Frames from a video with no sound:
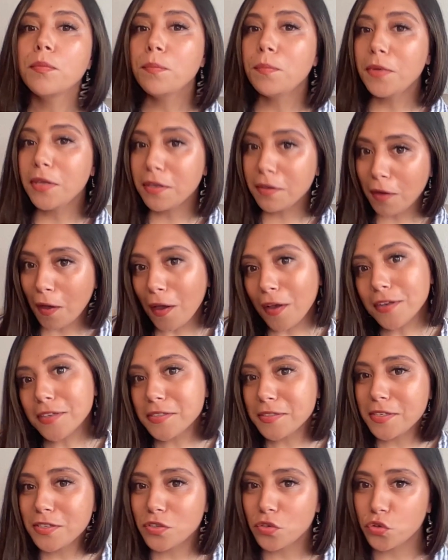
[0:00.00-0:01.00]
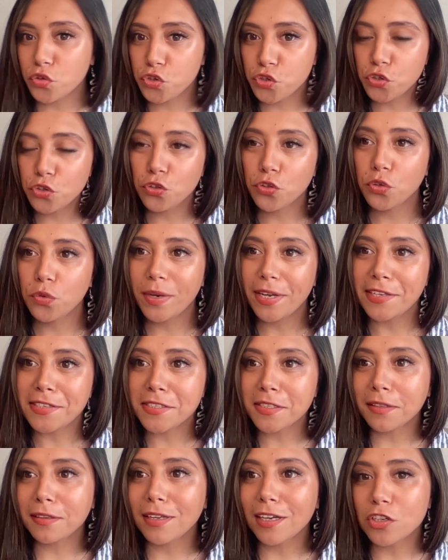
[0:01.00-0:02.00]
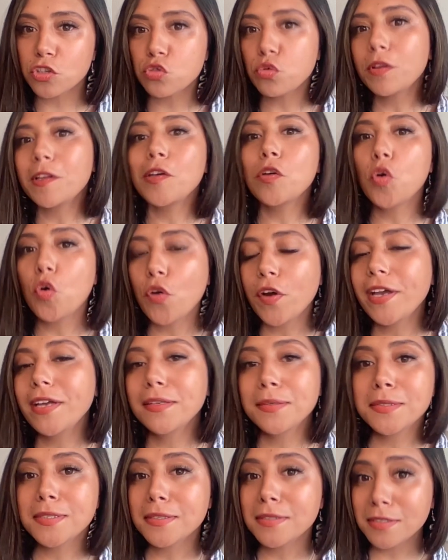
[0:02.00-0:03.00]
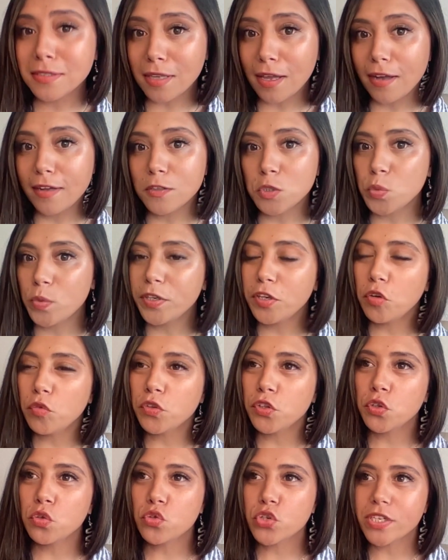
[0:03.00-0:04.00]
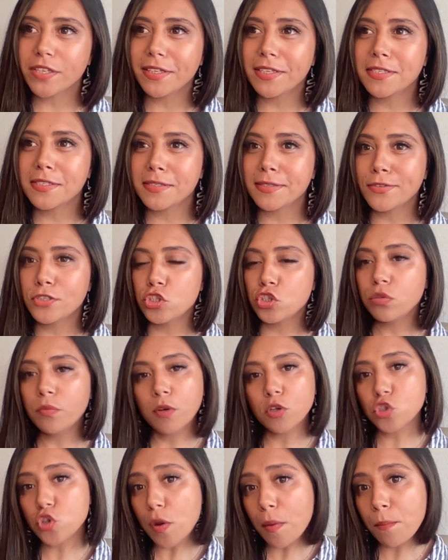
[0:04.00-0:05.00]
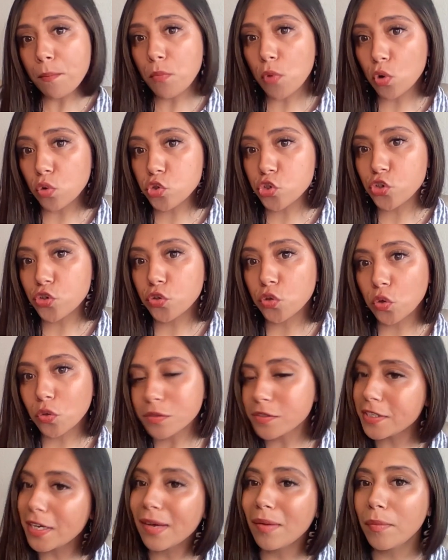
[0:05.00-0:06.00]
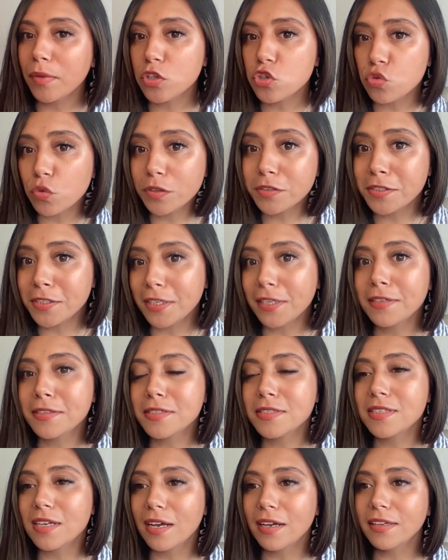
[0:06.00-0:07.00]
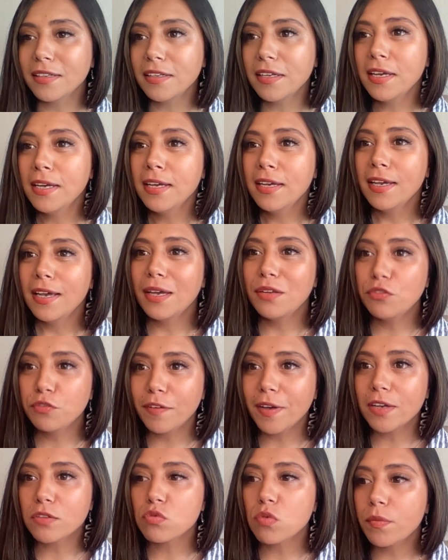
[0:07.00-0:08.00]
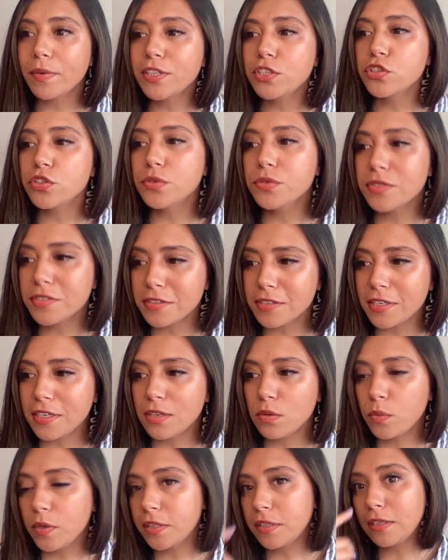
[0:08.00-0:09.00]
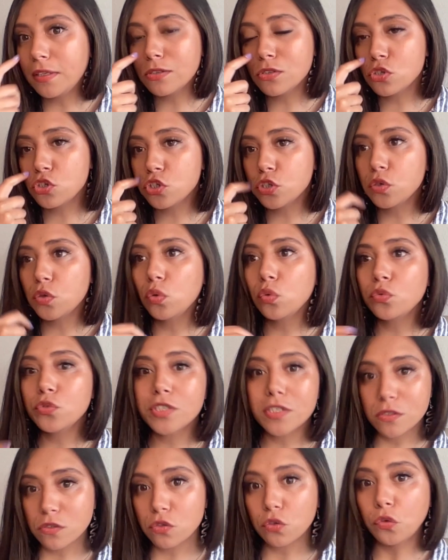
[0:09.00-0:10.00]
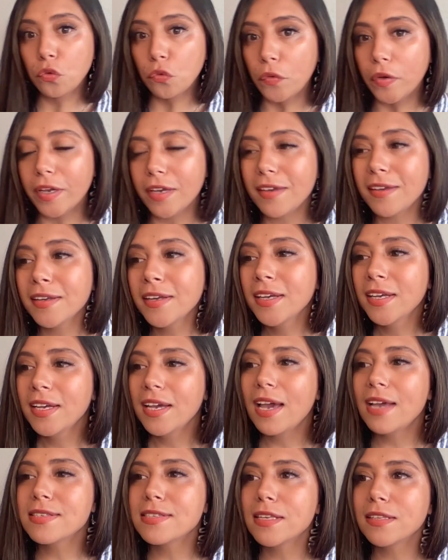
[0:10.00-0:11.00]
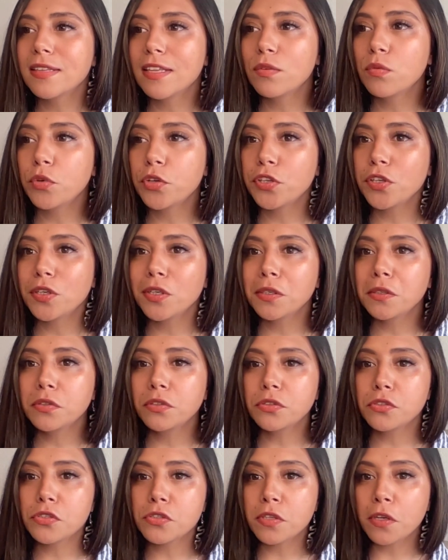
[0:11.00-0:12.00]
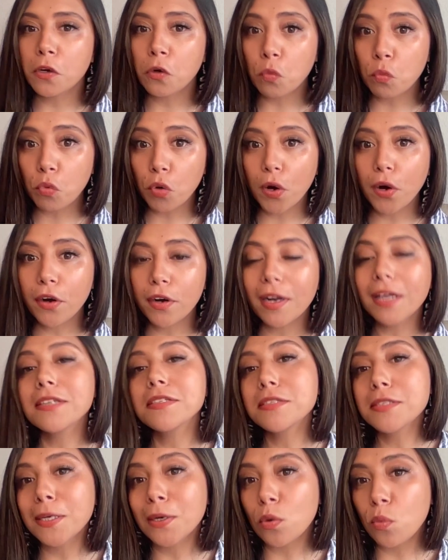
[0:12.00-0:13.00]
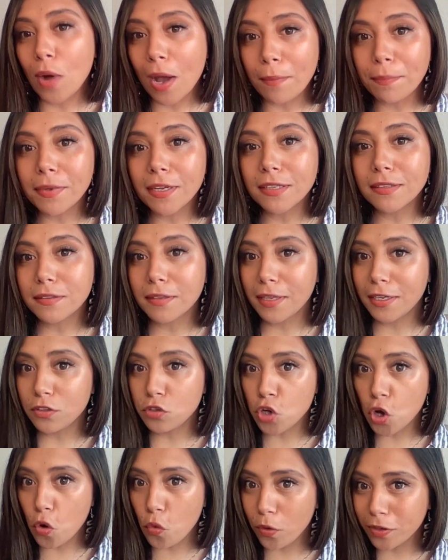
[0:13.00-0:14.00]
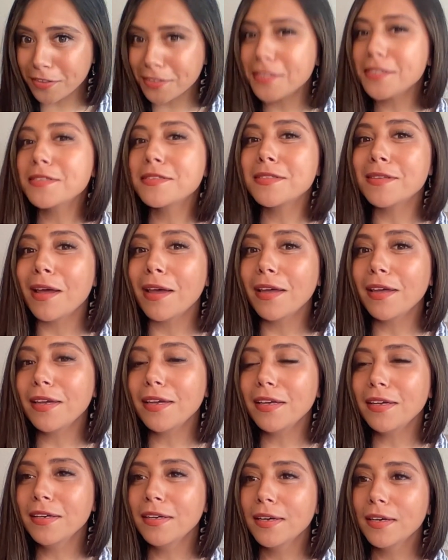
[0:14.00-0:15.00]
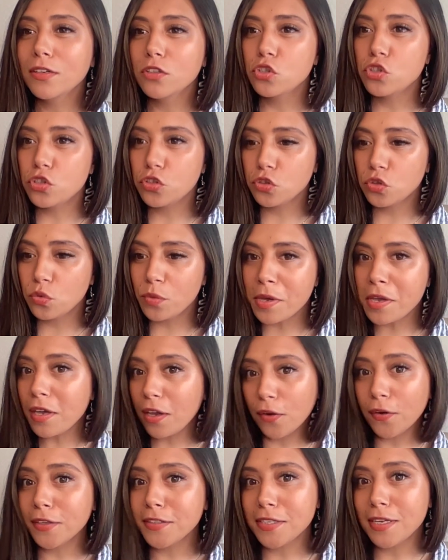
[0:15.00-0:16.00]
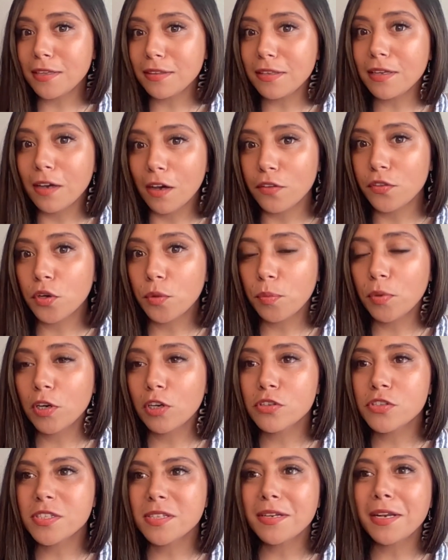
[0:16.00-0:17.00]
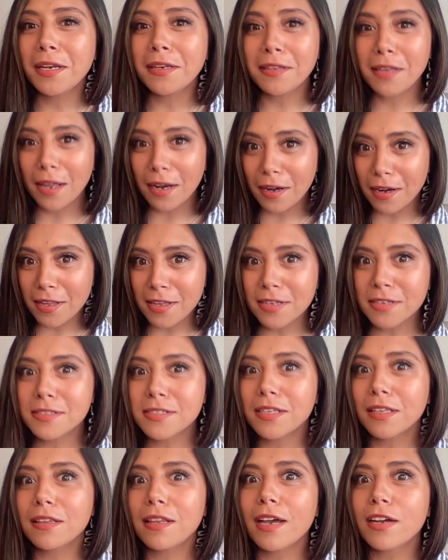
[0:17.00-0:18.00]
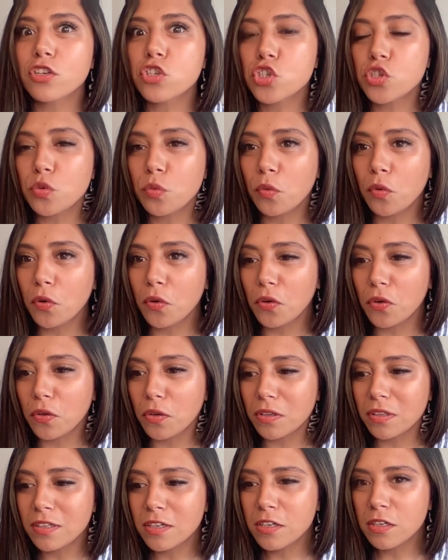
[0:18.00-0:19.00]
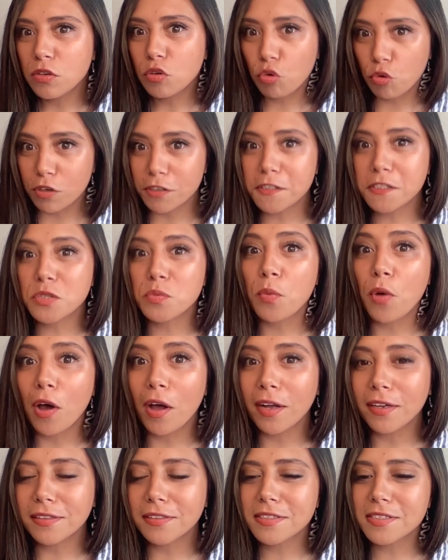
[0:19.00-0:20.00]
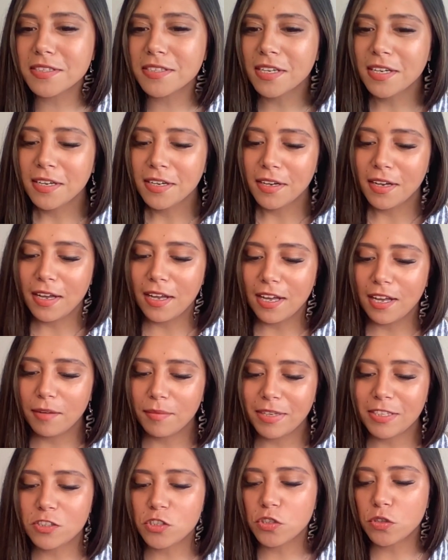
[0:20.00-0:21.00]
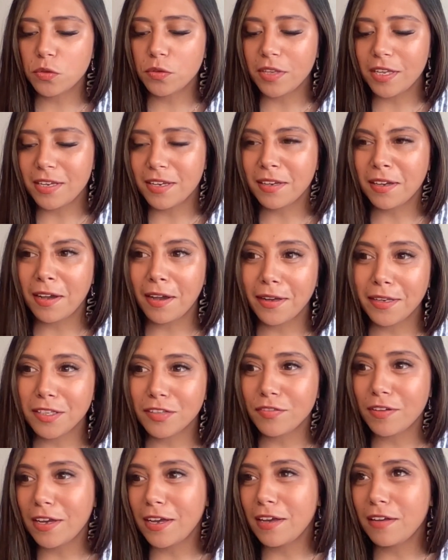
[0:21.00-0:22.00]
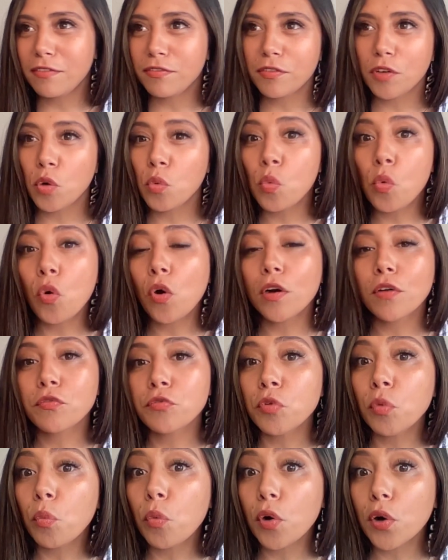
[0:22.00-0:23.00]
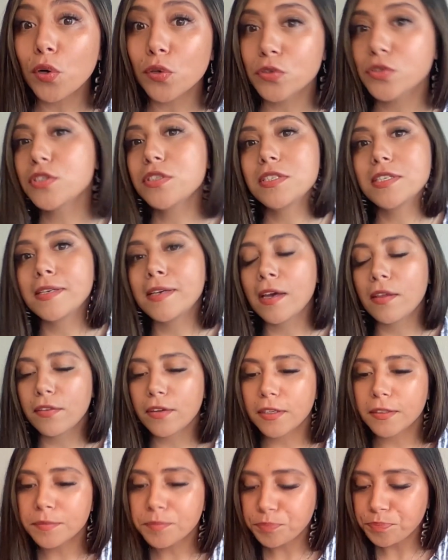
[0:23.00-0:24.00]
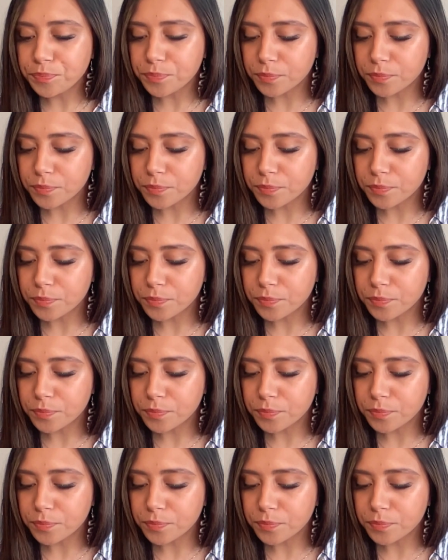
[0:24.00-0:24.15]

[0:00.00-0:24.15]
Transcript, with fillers: Because these are two intellectually oriented signs, we don't usually see too much emotional damage or digs done. In fact, what we do see when these two disagree is that they will use their word as their weapon. They know what to say to irritate the other person and get an intellectual response. And so they can kind of have a war of the words together.